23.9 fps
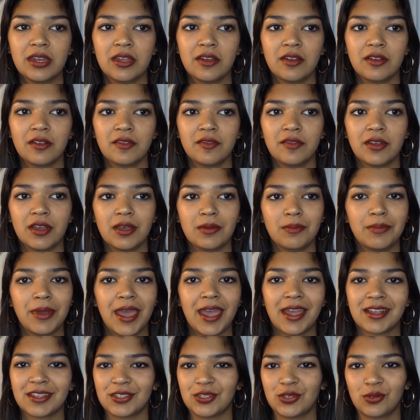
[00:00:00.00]
of a
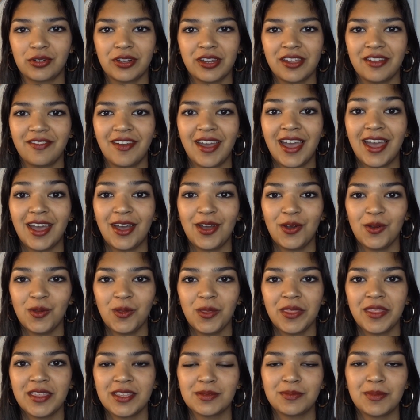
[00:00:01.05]
backstory of how
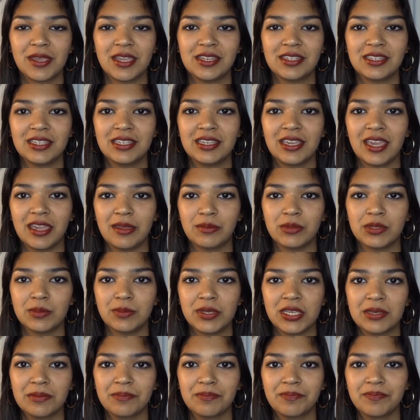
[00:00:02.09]
this painting came to
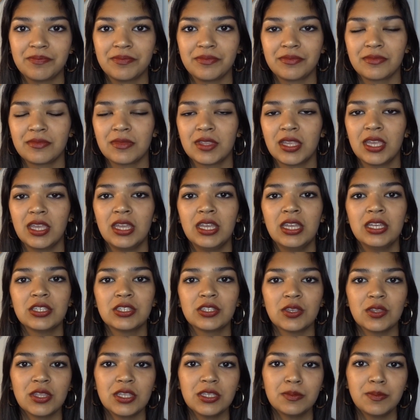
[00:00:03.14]
be.
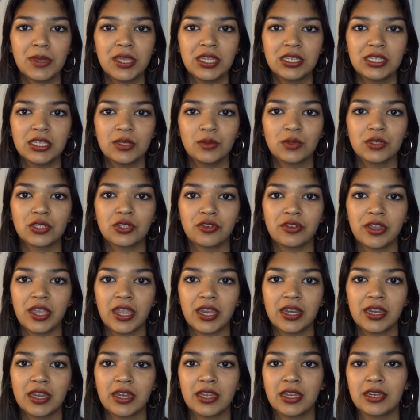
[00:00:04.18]
So this painting was
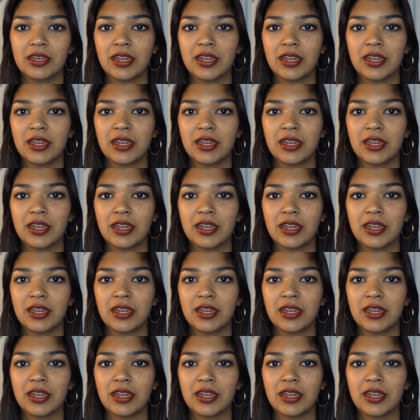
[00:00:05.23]
created in